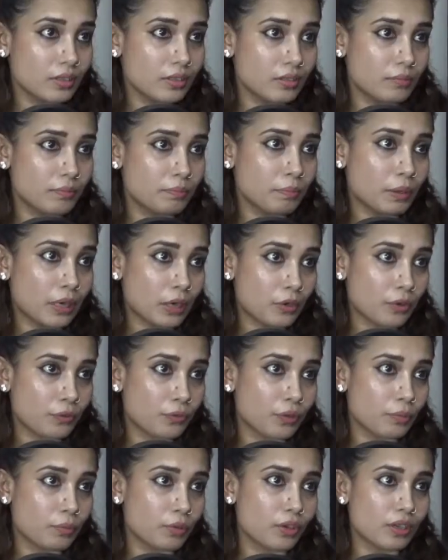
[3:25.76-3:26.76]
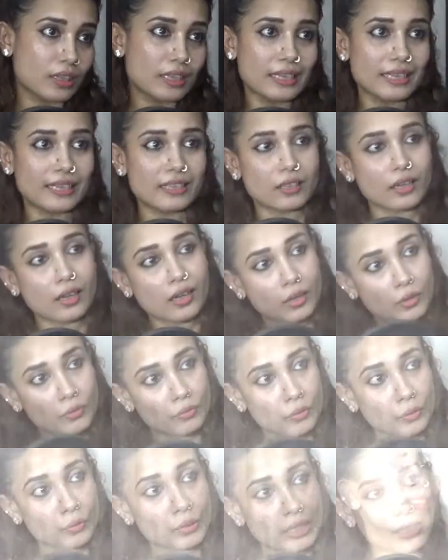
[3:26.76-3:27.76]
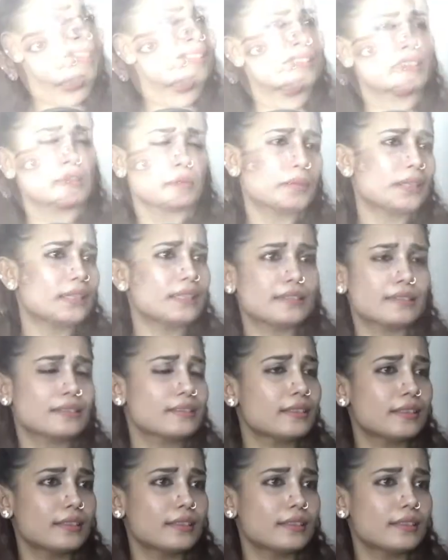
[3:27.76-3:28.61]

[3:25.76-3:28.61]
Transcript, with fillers: uh, part of your body, like nice. how very customized.